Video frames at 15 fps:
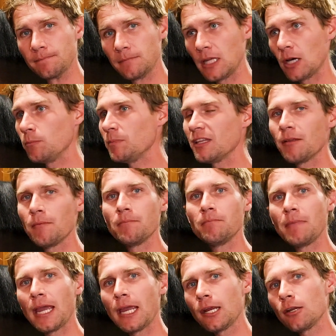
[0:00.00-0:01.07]
That would be the
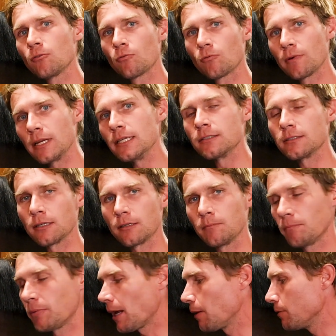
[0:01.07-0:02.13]
main reason,
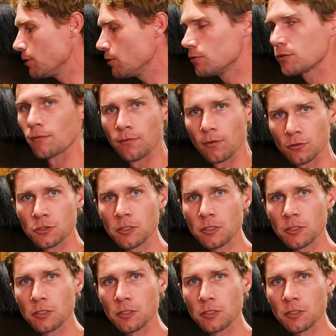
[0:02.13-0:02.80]
but I would use a full